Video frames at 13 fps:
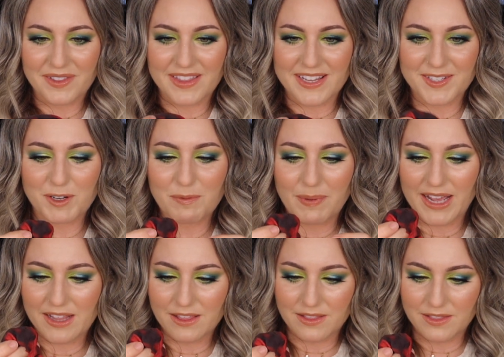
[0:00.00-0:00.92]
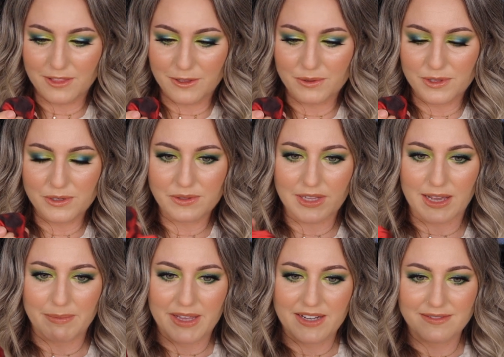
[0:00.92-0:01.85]
these are by
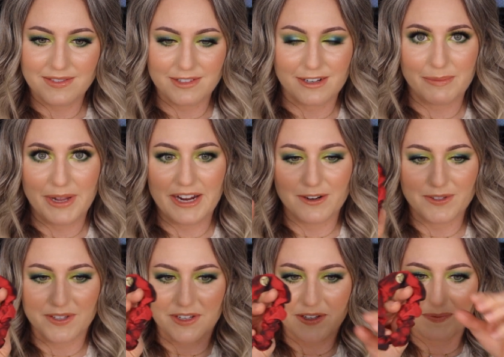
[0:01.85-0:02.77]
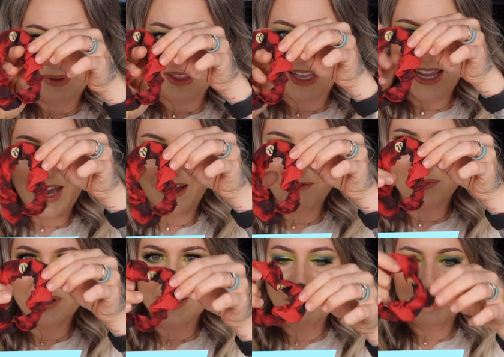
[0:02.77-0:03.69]
Lululemon. Sorry, my hair is in it, but they have
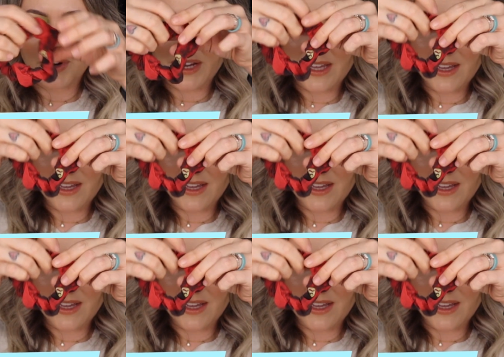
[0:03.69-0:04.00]
really pretty